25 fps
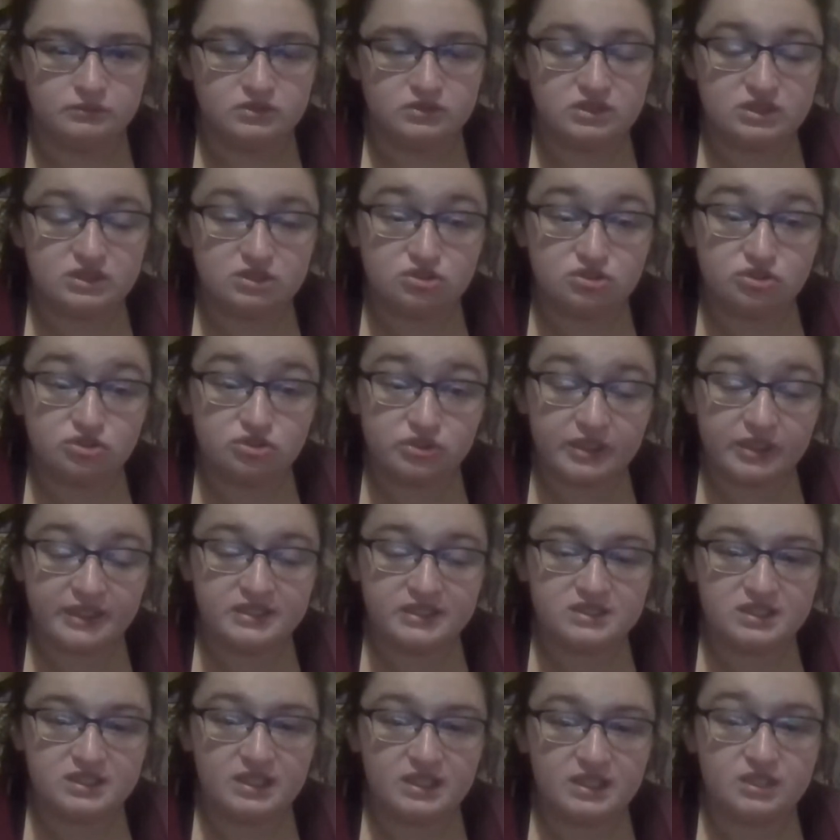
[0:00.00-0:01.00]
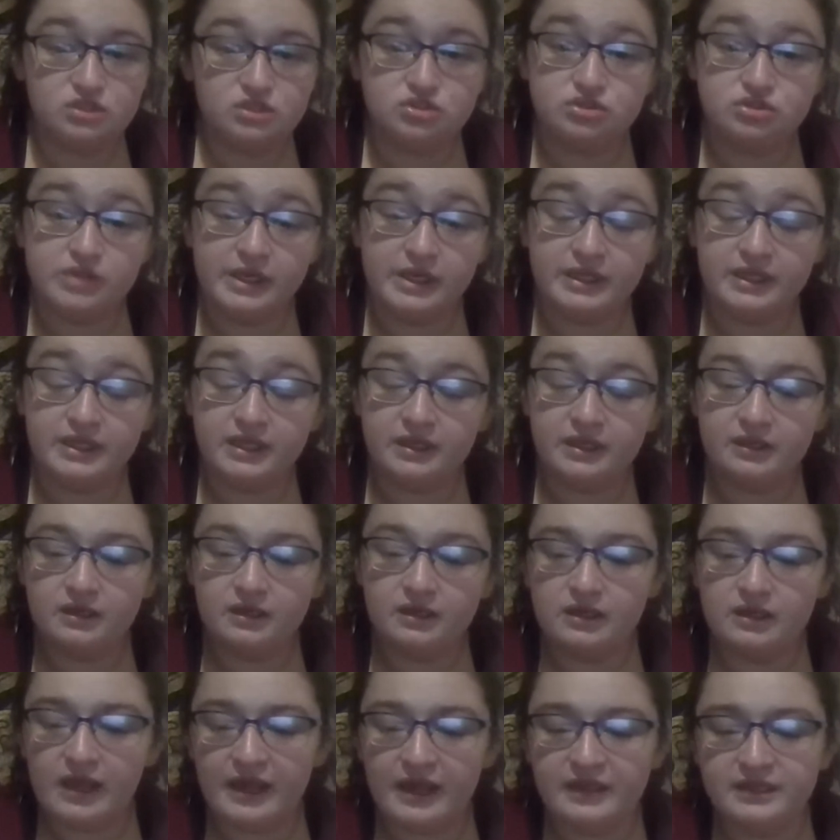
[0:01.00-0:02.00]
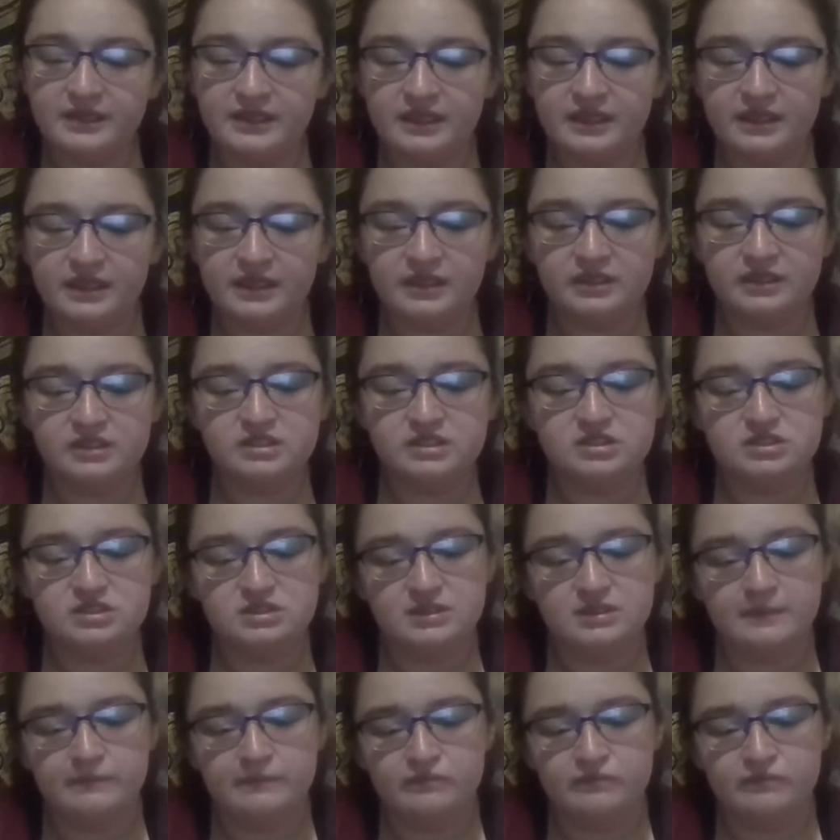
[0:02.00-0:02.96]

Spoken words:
tricks and training ideas,